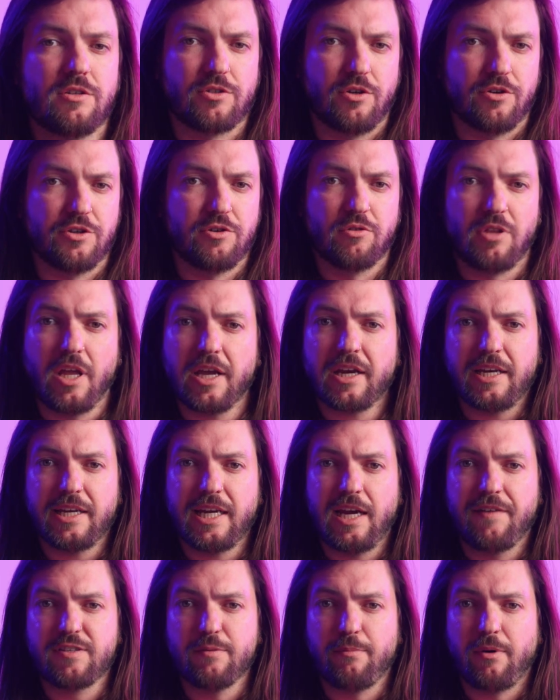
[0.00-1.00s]
so you'll likely
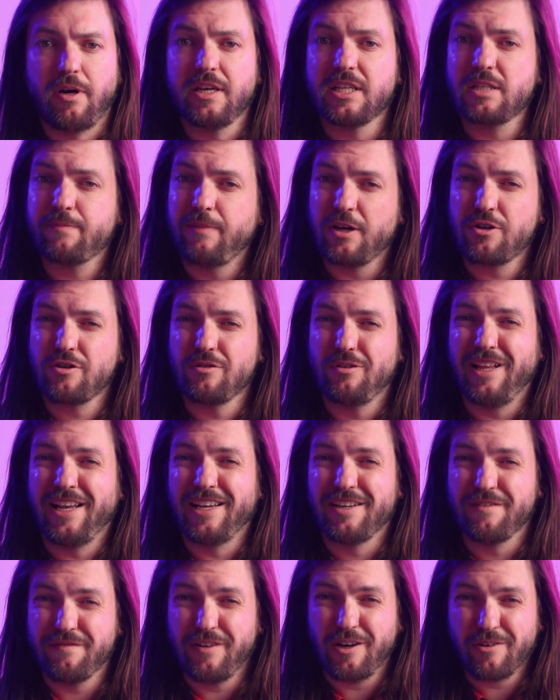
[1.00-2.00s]
have to buy a special
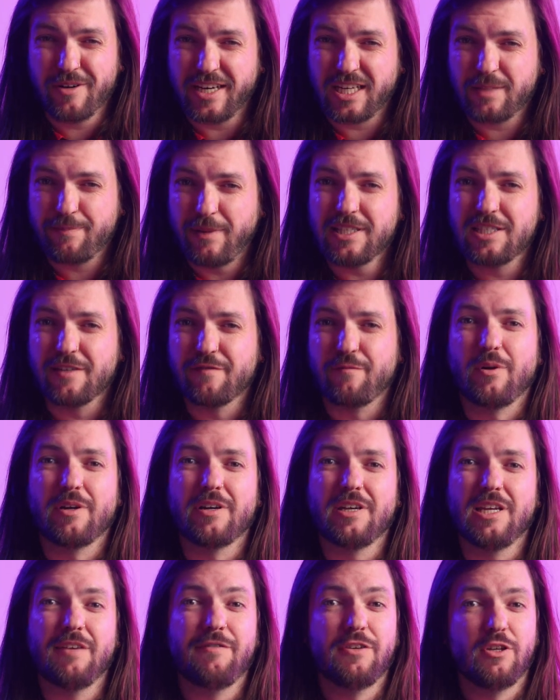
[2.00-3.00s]
and very expensive
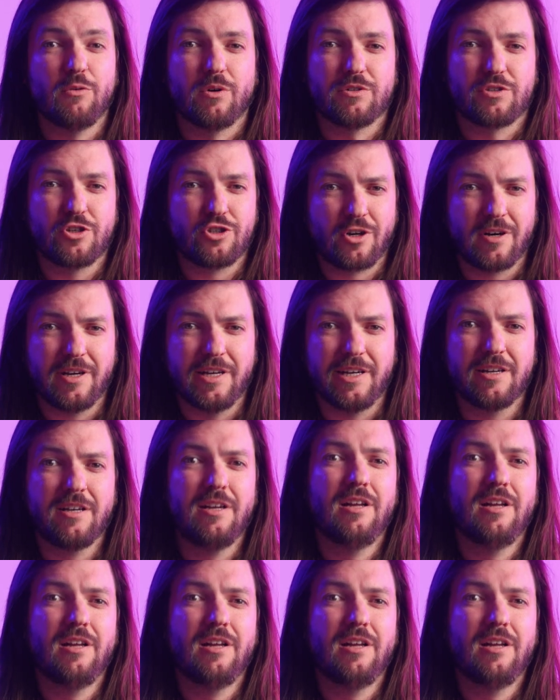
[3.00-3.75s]
one if you want to try it.